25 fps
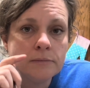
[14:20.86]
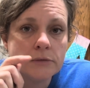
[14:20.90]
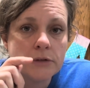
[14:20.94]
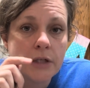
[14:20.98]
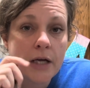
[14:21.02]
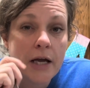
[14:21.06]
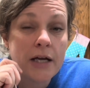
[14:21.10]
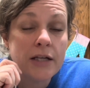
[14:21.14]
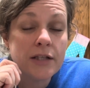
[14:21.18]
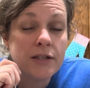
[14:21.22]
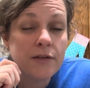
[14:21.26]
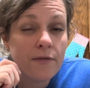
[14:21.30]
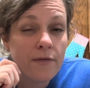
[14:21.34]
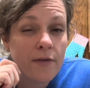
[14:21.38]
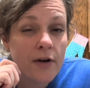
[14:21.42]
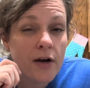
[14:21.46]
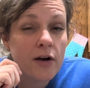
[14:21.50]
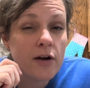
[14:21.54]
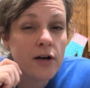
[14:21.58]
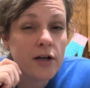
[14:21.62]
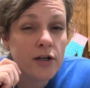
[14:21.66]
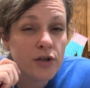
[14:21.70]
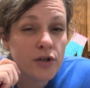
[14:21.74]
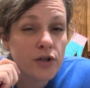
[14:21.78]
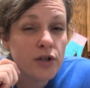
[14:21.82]
It's
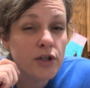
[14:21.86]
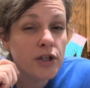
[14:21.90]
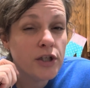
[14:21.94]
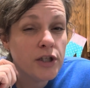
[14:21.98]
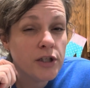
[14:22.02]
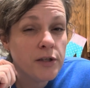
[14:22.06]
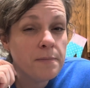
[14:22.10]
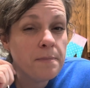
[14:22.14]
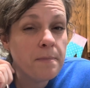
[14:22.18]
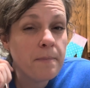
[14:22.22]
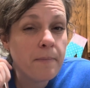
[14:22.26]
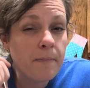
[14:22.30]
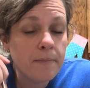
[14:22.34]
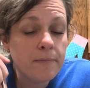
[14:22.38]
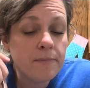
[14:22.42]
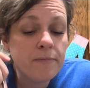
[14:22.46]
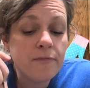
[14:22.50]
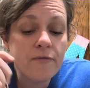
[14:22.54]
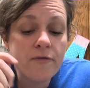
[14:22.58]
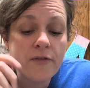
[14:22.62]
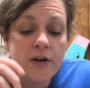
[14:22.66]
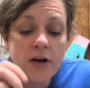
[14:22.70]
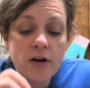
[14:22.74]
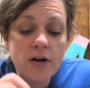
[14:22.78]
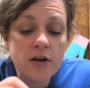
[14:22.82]
very good,
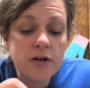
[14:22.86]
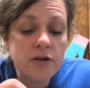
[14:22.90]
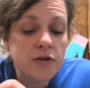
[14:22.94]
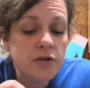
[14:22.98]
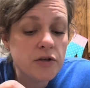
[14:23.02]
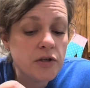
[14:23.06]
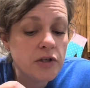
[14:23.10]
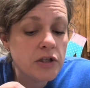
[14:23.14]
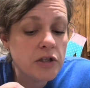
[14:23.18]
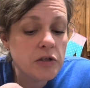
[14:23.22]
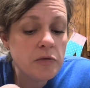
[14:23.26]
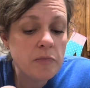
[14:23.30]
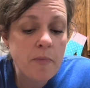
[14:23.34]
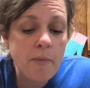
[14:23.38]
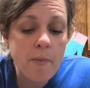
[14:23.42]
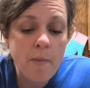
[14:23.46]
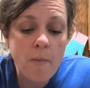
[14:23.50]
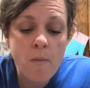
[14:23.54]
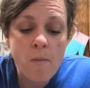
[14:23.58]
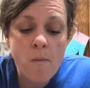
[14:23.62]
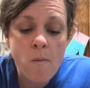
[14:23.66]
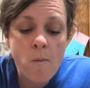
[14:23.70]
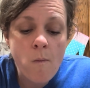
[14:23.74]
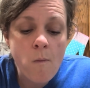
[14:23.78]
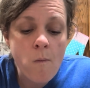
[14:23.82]
very good.
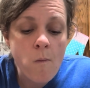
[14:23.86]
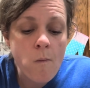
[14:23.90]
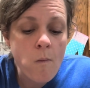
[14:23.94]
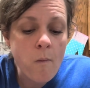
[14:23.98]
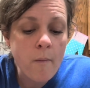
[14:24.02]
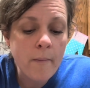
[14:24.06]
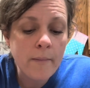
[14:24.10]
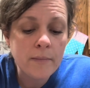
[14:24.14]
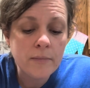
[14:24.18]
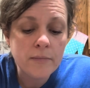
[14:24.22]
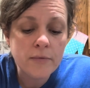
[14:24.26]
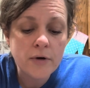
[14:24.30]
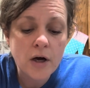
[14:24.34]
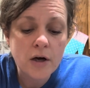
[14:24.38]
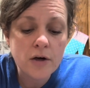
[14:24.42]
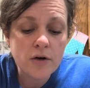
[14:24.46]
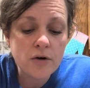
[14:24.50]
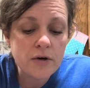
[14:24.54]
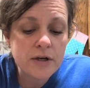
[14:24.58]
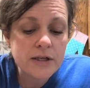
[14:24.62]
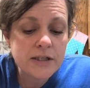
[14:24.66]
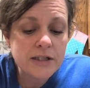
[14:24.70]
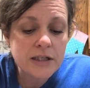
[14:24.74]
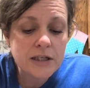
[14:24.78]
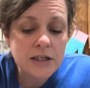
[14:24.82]
Not
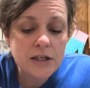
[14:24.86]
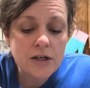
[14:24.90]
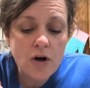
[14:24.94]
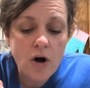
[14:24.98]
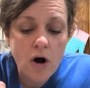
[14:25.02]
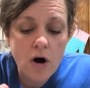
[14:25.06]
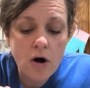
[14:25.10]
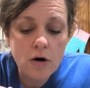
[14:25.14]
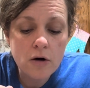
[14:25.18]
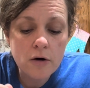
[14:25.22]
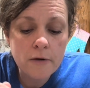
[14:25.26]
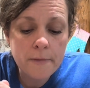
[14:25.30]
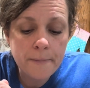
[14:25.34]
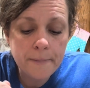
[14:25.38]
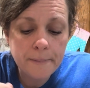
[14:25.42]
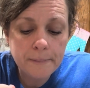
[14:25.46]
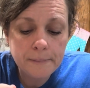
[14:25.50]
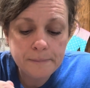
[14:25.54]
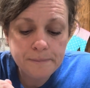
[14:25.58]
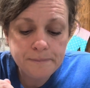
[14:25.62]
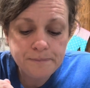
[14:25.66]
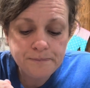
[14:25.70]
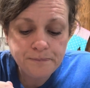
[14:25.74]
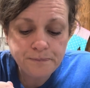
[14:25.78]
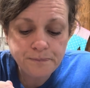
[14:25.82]
greasy at all.
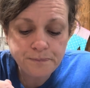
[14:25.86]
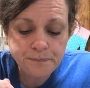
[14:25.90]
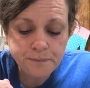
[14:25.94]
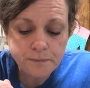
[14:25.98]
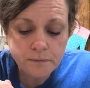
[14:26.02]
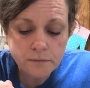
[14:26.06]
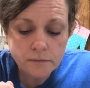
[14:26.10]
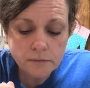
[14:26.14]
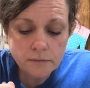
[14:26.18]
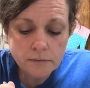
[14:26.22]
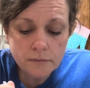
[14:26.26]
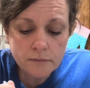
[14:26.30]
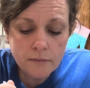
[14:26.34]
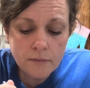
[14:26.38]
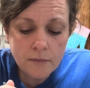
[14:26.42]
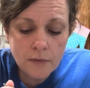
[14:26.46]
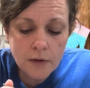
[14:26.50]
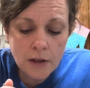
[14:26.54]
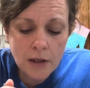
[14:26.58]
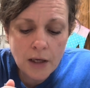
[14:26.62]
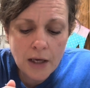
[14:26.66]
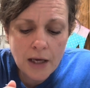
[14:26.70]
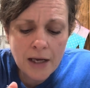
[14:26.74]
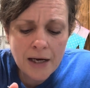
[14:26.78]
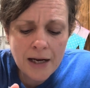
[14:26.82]

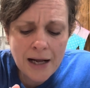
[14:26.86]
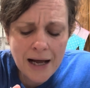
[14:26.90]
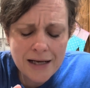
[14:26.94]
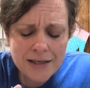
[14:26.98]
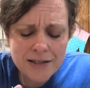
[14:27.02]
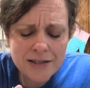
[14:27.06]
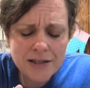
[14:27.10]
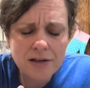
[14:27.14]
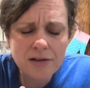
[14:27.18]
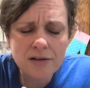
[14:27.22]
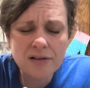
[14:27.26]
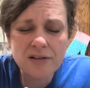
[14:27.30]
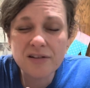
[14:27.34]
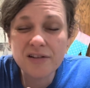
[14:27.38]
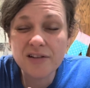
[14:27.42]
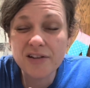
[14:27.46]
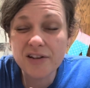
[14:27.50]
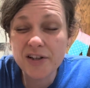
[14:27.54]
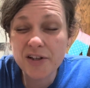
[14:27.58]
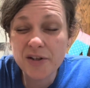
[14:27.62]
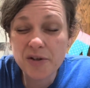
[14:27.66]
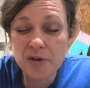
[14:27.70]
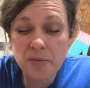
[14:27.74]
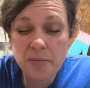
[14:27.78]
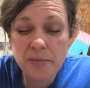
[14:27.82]
It has a
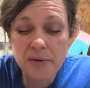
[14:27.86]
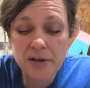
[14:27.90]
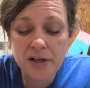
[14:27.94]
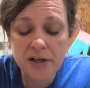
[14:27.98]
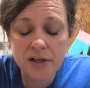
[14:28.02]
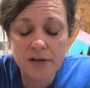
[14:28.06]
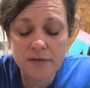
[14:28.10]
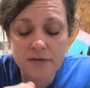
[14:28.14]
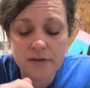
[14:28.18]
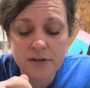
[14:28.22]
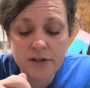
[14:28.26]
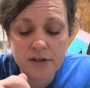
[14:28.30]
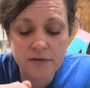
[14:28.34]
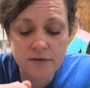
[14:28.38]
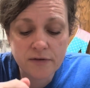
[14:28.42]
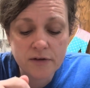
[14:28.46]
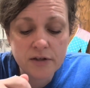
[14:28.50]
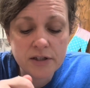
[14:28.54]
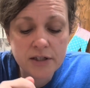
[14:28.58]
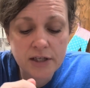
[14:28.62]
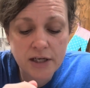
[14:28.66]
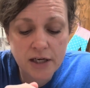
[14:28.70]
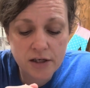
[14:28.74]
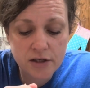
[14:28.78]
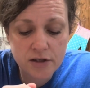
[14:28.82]
little bit of a different
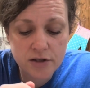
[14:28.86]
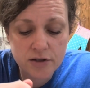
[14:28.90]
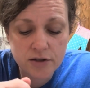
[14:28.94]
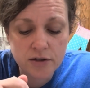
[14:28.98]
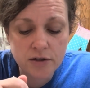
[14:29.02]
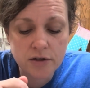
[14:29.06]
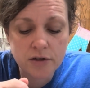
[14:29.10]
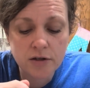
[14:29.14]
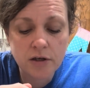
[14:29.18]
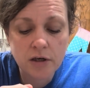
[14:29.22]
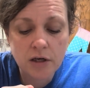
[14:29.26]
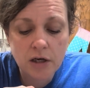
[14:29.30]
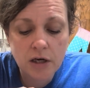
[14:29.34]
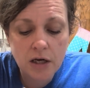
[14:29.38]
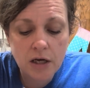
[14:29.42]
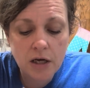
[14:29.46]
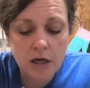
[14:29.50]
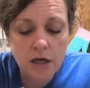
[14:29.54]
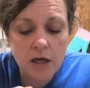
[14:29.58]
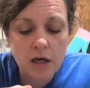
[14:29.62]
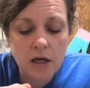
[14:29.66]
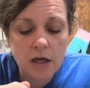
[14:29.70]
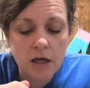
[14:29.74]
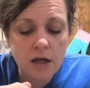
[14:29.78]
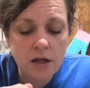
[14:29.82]
texture
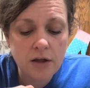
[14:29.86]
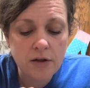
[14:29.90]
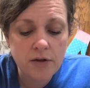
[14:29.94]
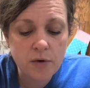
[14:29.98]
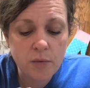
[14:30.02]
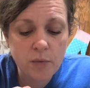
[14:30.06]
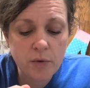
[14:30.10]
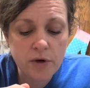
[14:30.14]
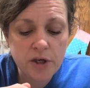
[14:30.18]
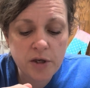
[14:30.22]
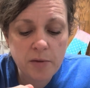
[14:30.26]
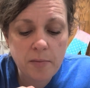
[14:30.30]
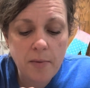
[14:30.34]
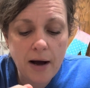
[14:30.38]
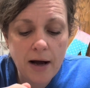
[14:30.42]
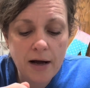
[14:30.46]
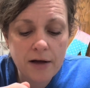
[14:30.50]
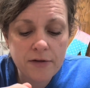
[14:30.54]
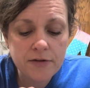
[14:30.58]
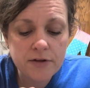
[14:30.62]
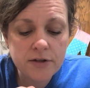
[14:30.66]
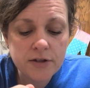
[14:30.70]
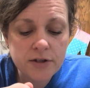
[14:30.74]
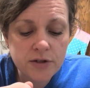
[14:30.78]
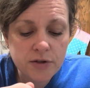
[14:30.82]
than what you buy at
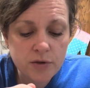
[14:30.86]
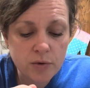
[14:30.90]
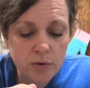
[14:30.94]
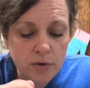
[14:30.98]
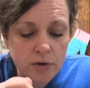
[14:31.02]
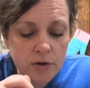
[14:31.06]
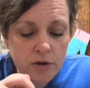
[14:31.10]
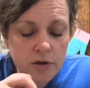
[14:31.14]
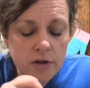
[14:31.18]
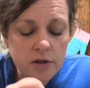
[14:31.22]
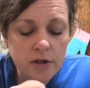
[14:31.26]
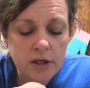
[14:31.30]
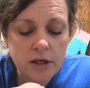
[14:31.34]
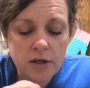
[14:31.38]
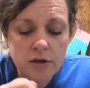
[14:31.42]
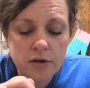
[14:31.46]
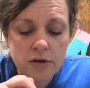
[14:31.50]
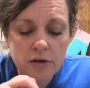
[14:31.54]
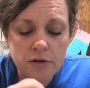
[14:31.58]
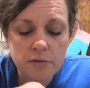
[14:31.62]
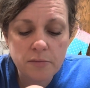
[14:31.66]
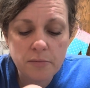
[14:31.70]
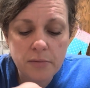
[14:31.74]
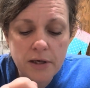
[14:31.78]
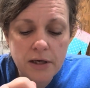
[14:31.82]
the store. It
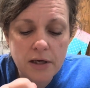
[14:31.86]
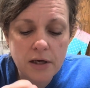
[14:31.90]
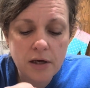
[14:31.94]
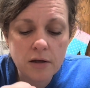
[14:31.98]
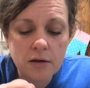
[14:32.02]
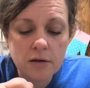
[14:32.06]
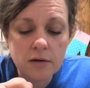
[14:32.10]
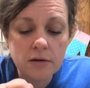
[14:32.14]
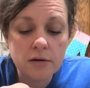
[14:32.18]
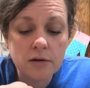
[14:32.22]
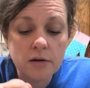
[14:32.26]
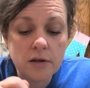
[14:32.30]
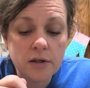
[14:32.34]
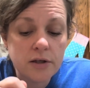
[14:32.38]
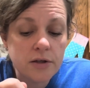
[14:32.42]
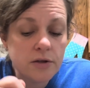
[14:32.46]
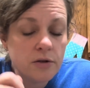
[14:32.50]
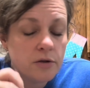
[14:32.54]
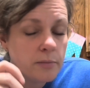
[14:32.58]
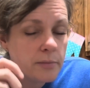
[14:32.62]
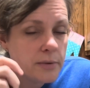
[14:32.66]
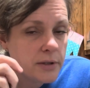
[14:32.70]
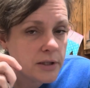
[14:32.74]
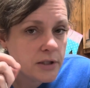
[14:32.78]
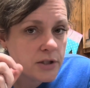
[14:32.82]
could be a little
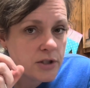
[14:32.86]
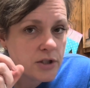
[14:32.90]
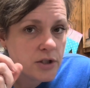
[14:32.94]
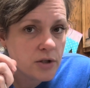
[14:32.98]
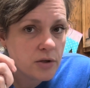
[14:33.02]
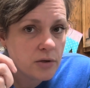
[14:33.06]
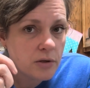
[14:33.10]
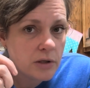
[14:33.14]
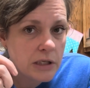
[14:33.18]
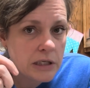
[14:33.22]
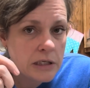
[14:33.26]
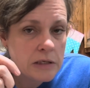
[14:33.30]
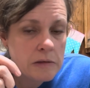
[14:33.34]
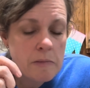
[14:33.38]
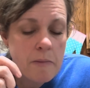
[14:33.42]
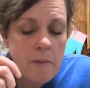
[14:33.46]
bit chewy.